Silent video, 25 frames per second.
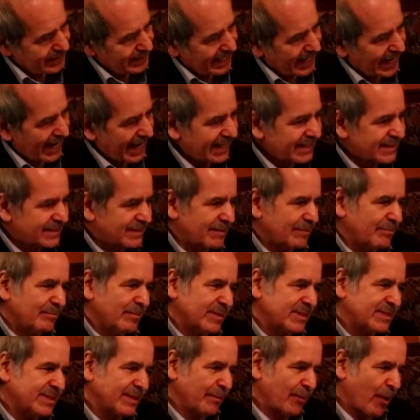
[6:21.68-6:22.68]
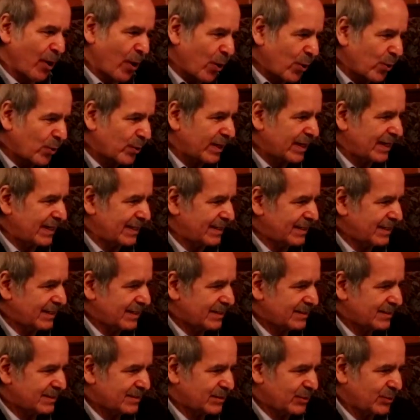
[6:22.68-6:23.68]
has some oak
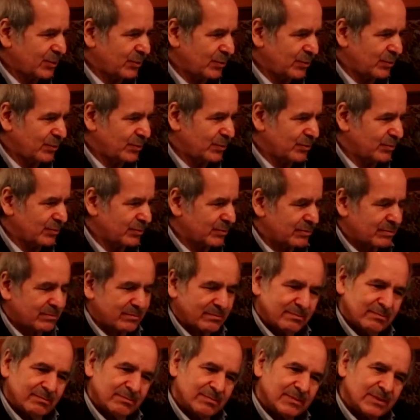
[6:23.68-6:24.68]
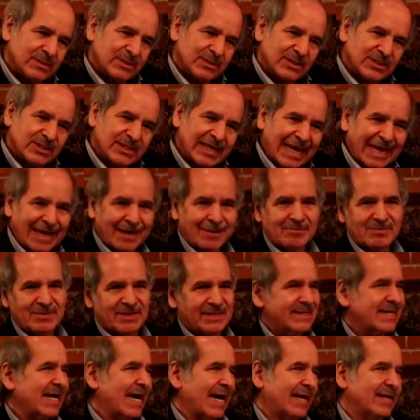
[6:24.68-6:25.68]
to tame the
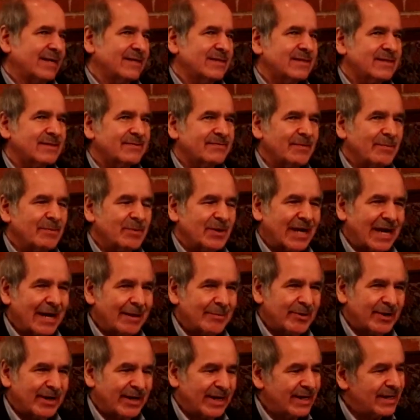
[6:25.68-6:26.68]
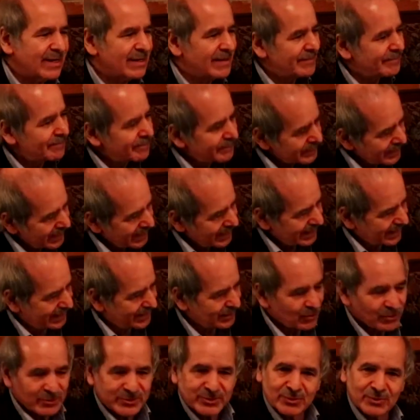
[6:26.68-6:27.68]
tannins from the Cabernet, and
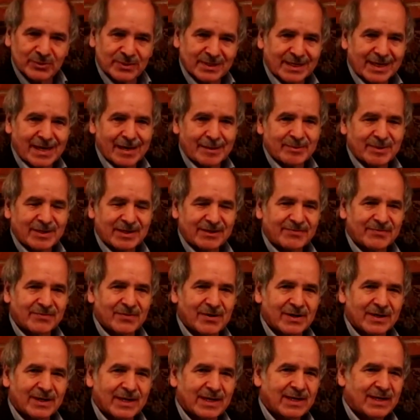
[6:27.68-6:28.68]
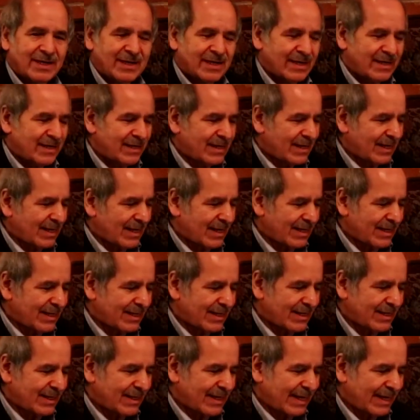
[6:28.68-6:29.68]
also the Cabernet Franc
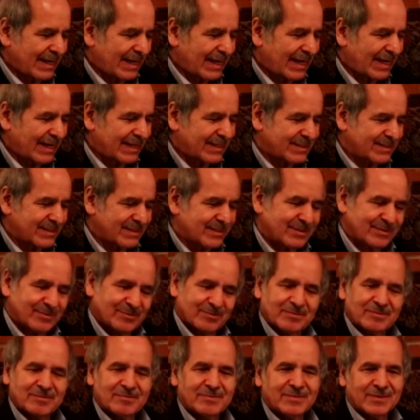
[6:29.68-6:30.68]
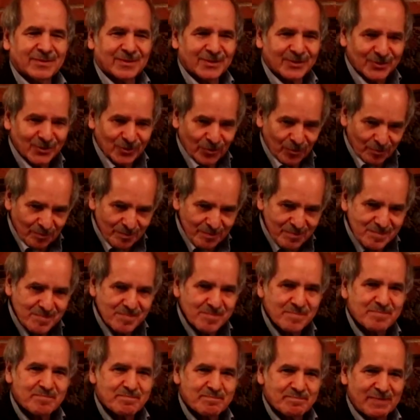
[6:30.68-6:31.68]
has, you know,
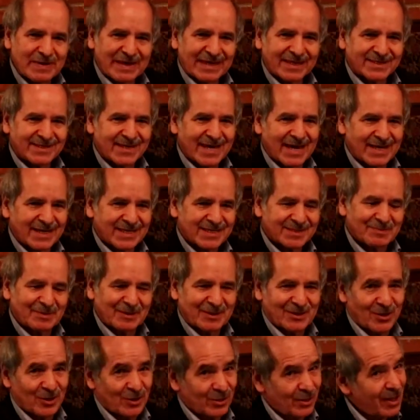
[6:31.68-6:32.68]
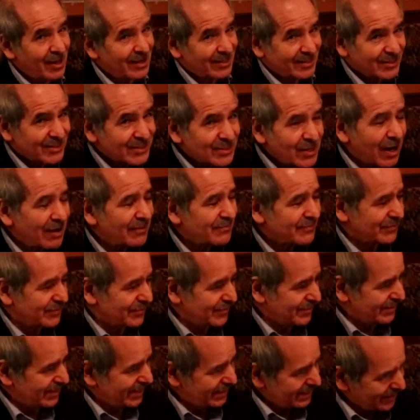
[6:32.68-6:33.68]
big tannins, but they're a lot
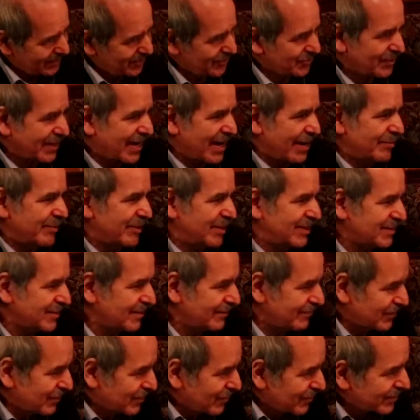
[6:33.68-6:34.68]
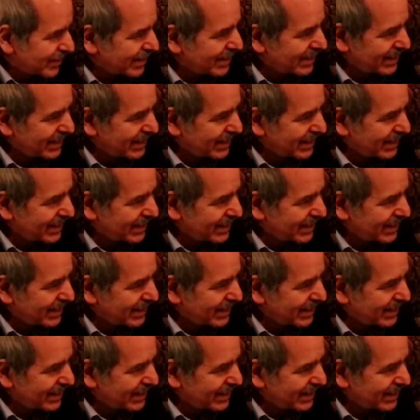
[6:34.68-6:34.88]
softer than in your Cabernet Sauvignon.